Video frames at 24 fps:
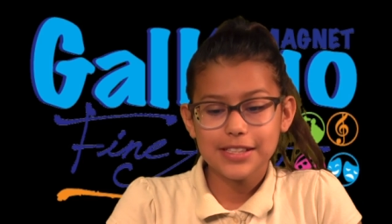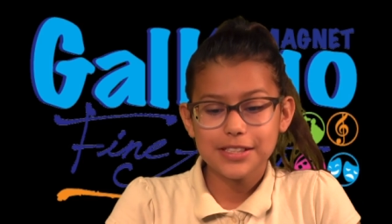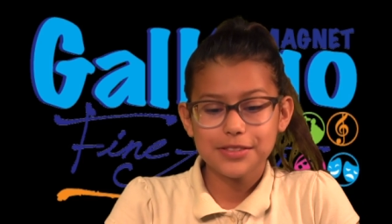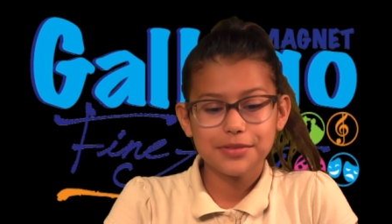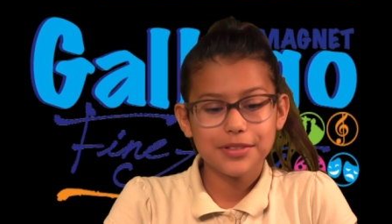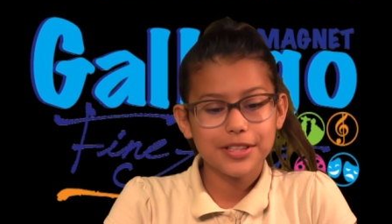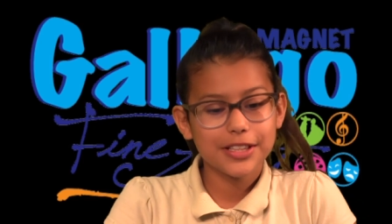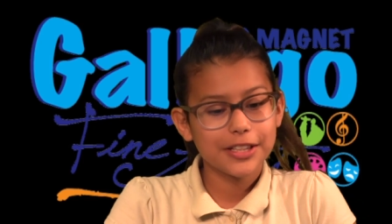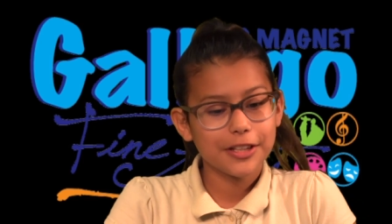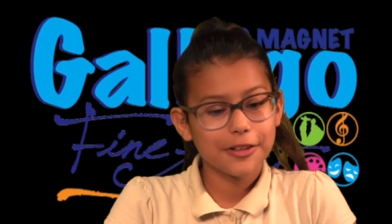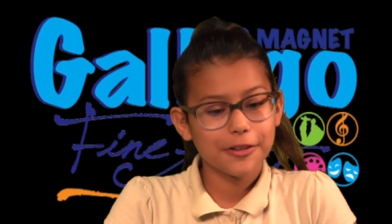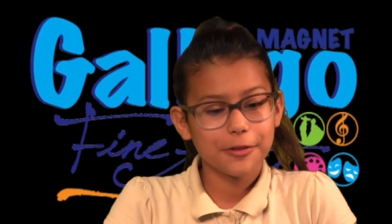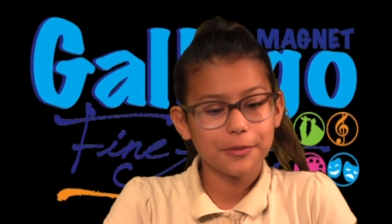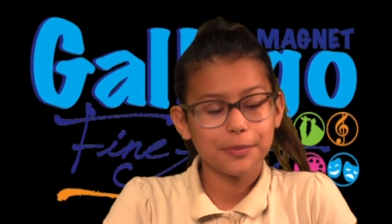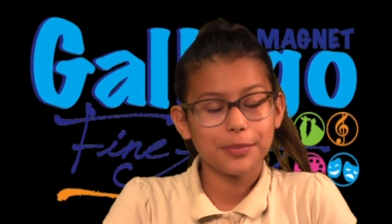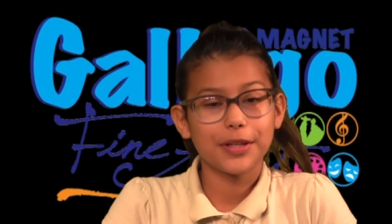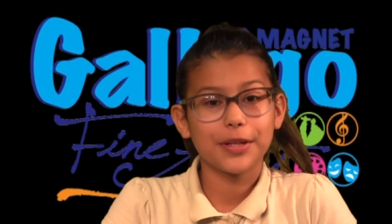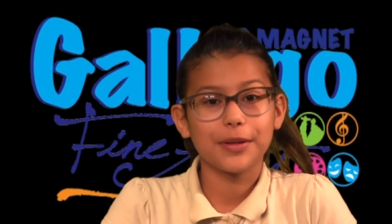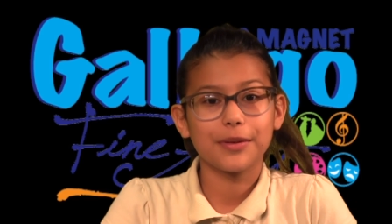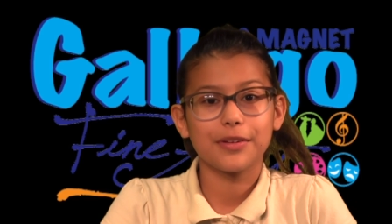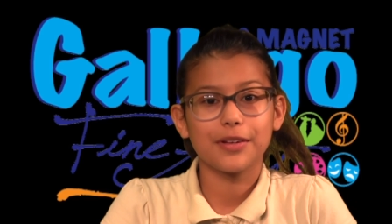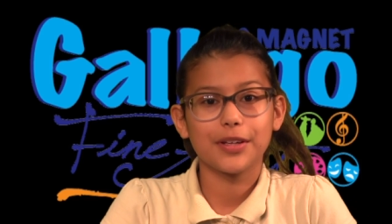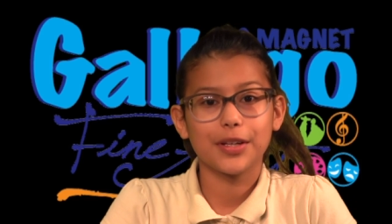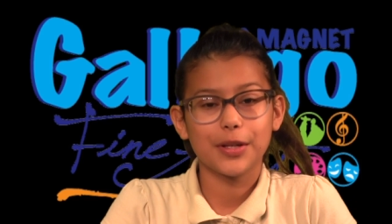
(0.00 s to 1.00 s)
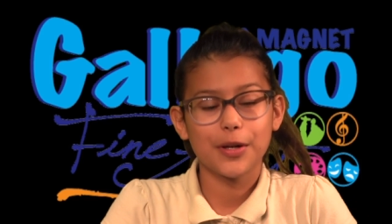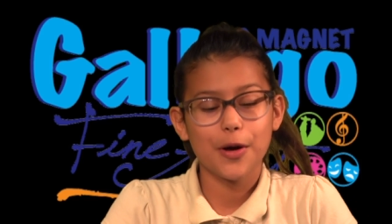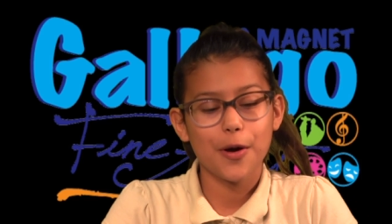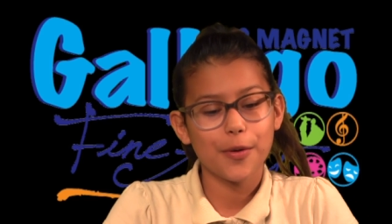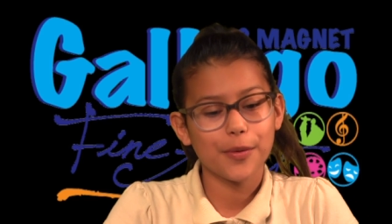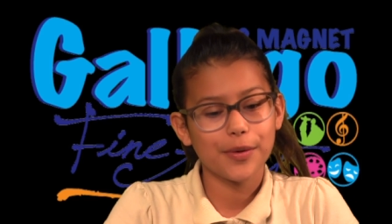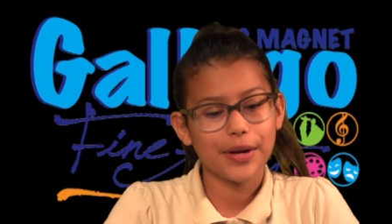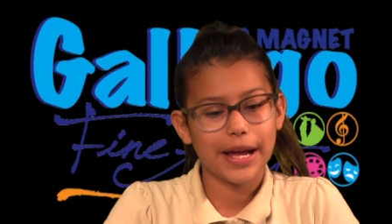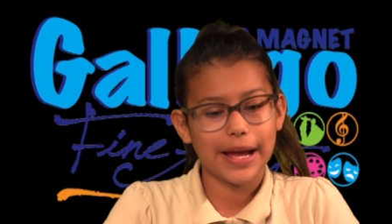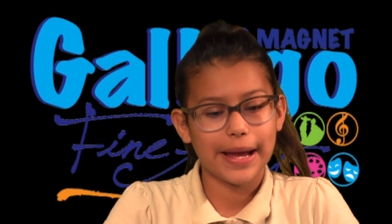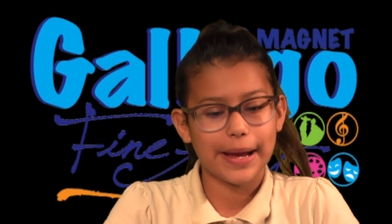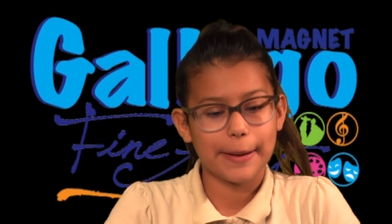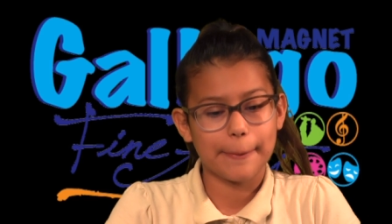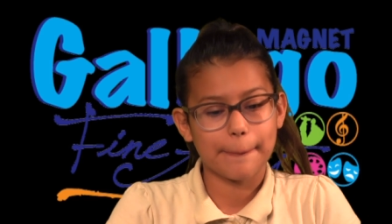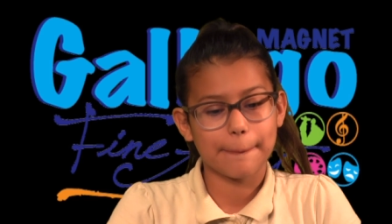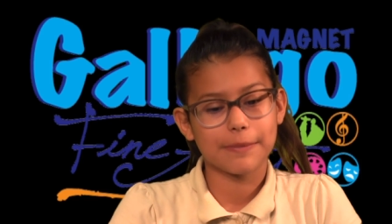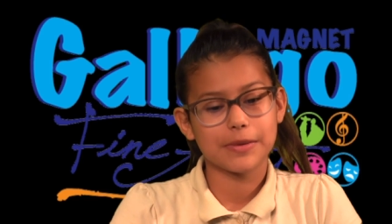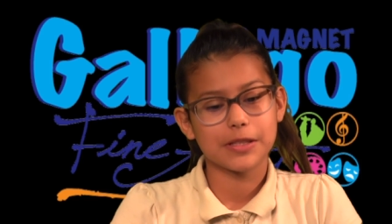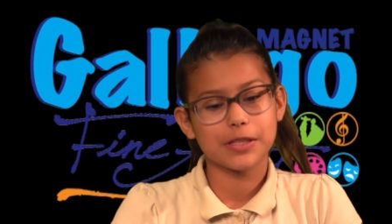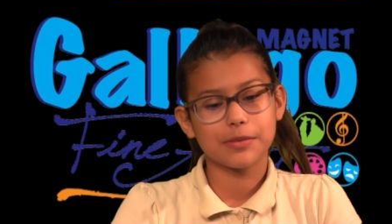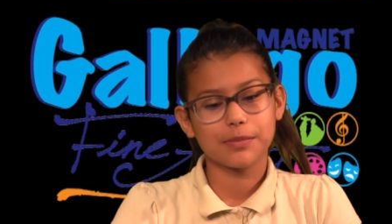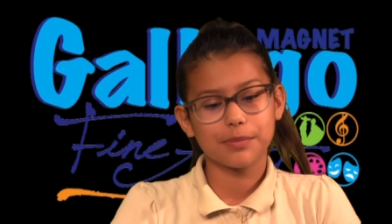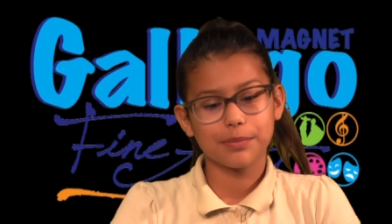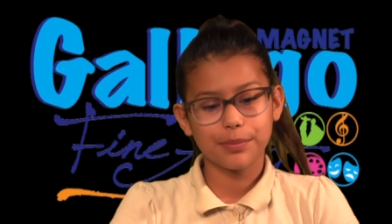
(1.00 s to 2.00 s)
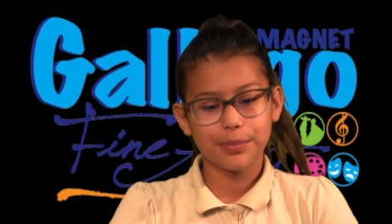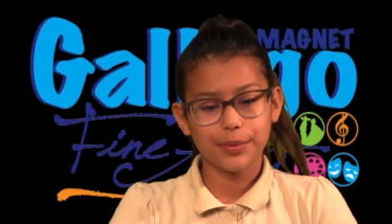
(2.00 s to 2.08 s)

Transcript: week there will be no games,